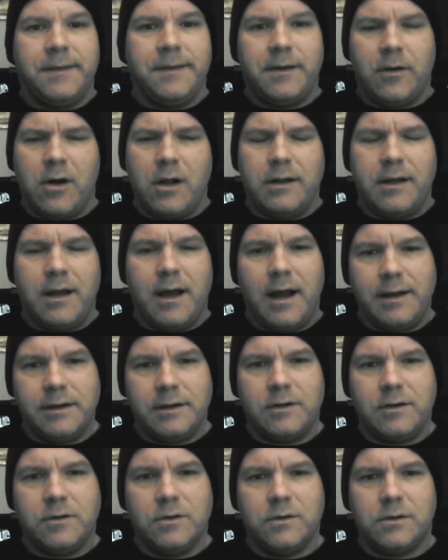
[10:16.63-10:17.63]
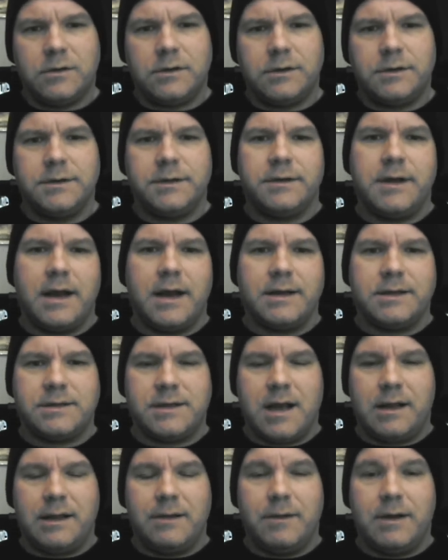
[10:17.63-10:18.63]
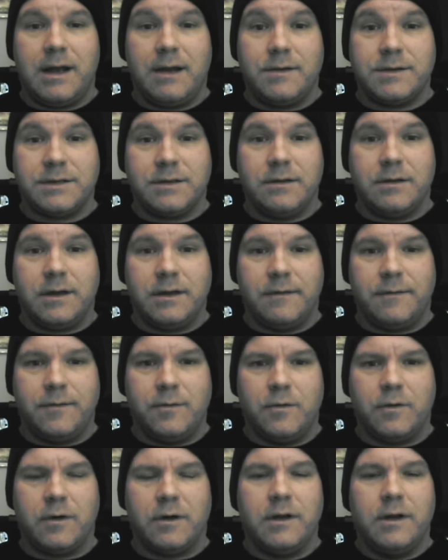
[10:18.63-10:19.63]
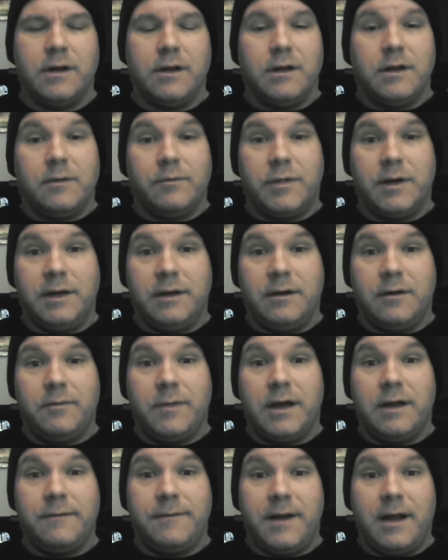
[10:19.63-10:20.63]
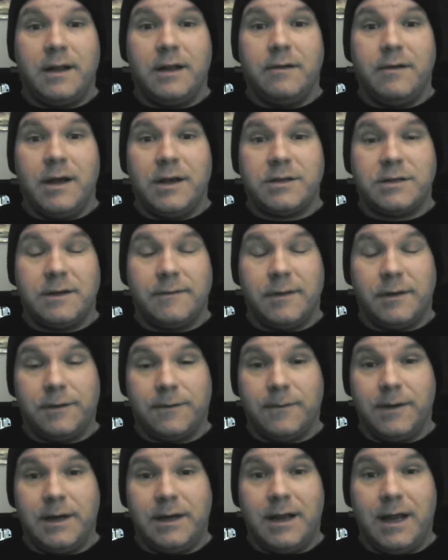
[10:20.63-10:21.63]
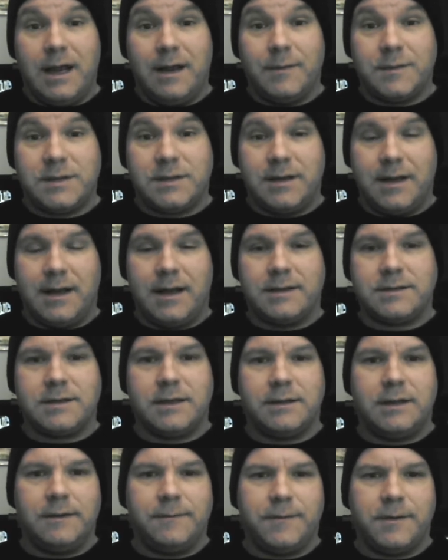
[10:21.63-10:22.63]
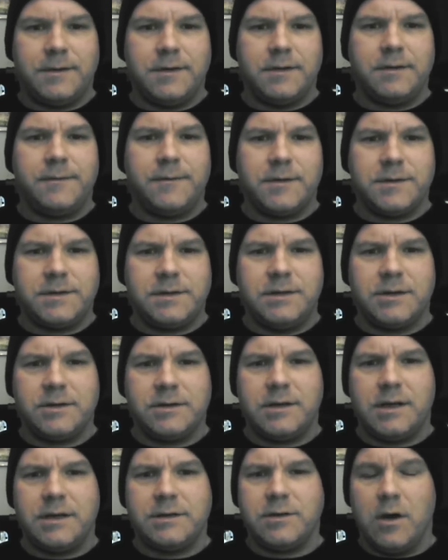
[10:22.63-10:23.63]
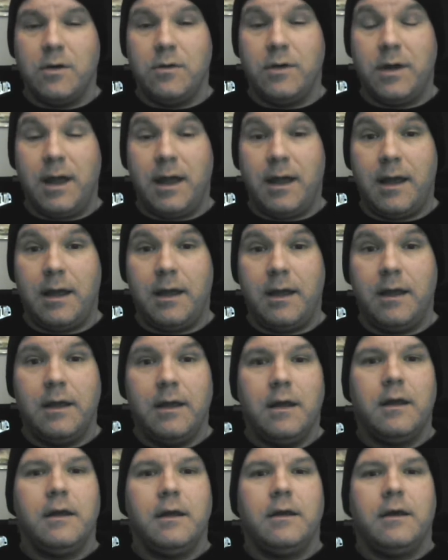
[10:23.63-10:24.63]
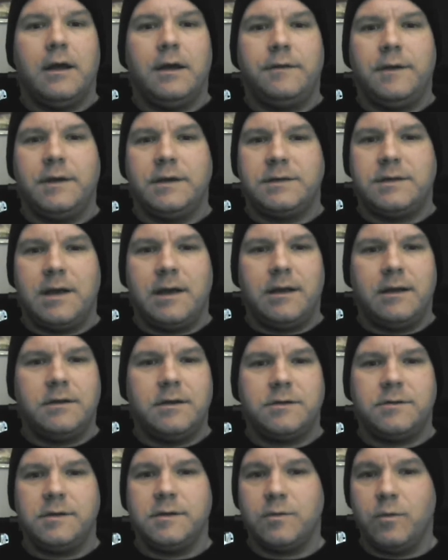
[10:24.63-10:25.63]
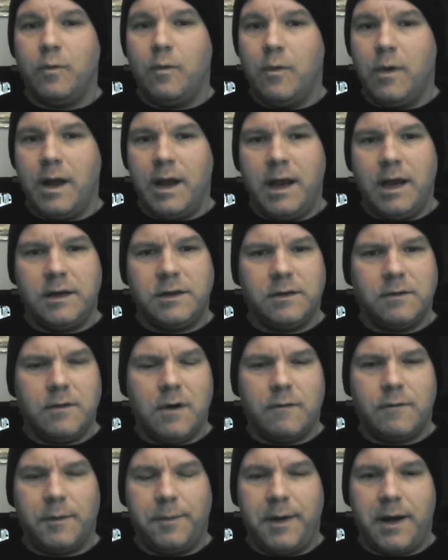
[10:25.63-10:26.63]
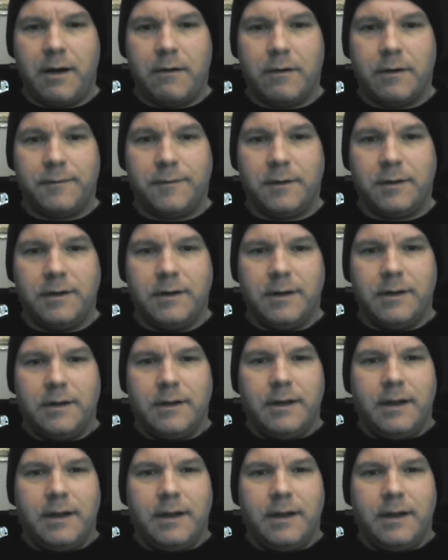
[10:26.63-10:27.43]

They're all kind of cool. They're not exactly what I was looking for. But, you know, my evaluation of the three games stands. I think first edition does okay. I think second edition is way too overpowerful.